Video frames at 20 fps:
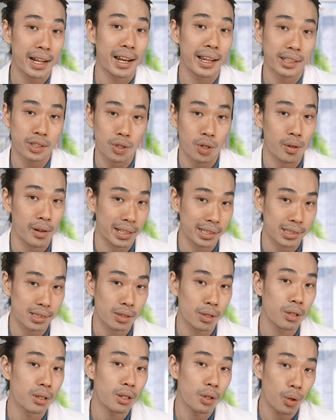electrolytes.
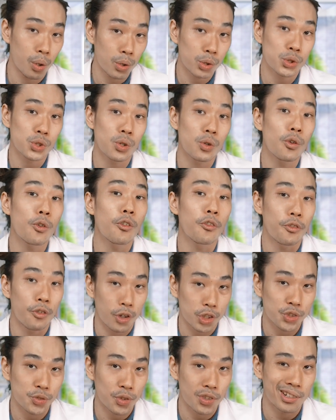Also
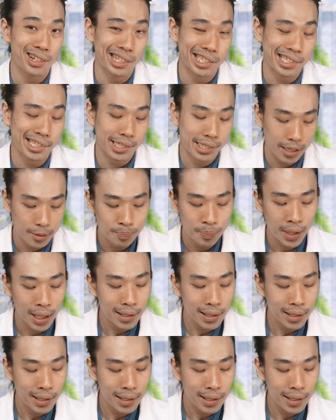phosphorus.